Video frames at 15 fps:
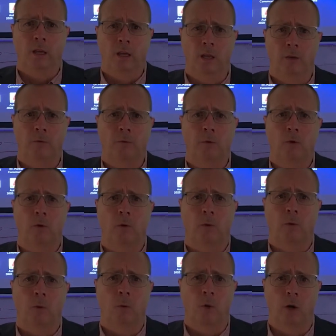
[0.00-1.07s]
If you
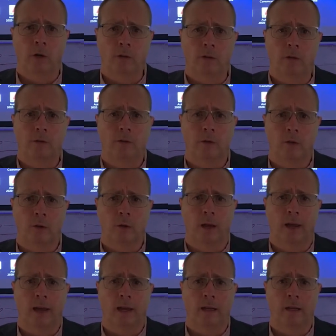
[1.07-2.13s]
want to
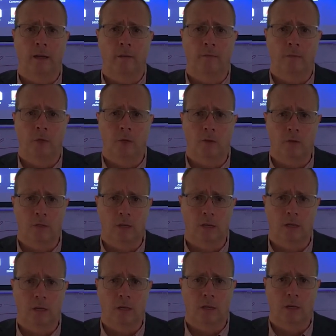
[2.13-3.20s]
add
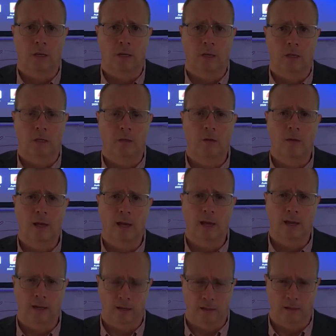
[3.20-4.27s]
music, you
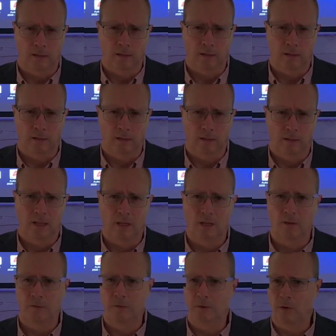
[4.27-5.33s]
can.
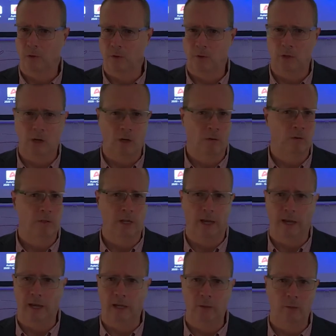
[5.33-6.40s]
If you don't
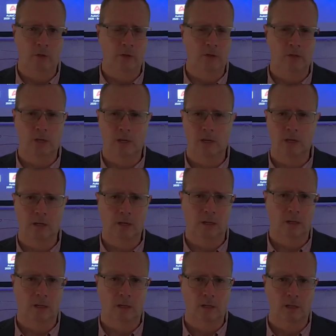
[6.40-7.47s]
add music,
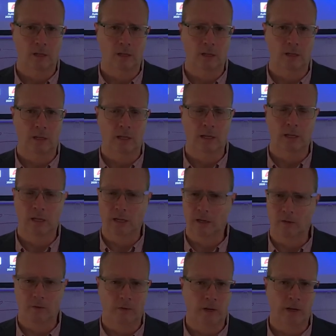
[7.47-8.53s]
then
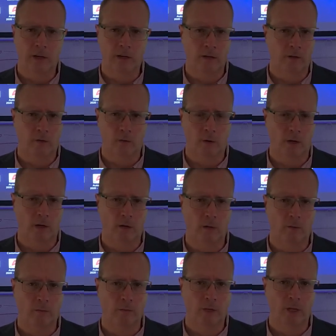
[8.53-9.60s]
that's fine as
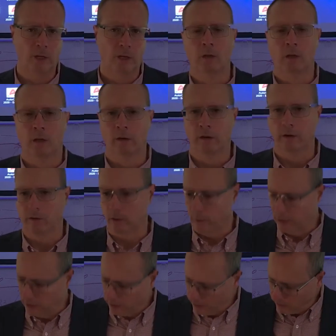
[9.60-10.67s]
well. Now, here are some
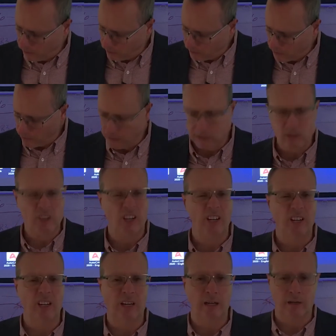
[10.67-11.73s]
ideas that I
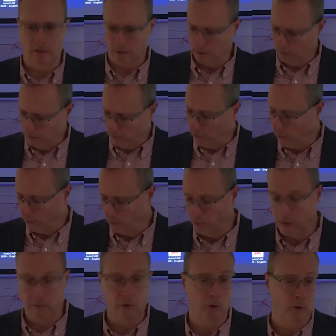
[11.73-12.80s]
jotted down. Now, if
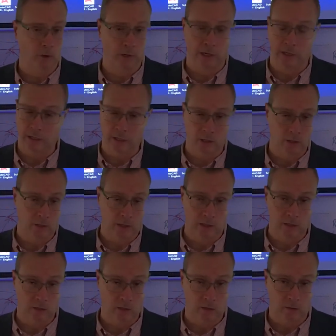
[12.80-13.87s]
you have your own ideas,
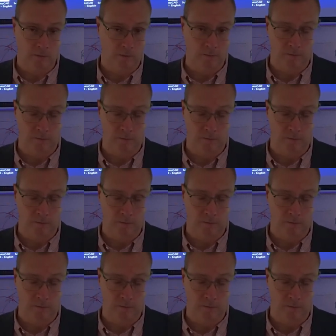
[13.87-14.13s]
that's